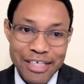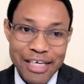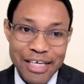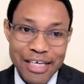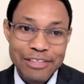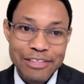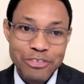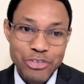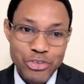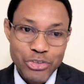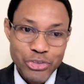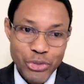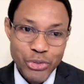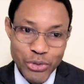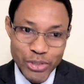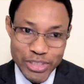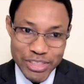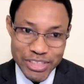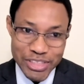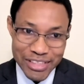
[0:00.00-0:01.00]
and
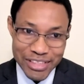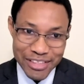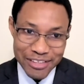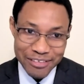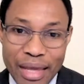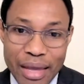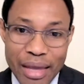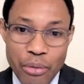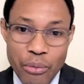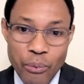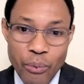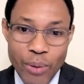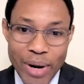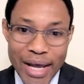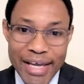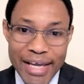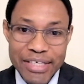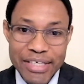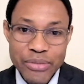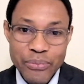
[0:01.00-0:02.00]
stores it
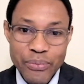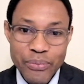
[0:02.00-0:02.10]
right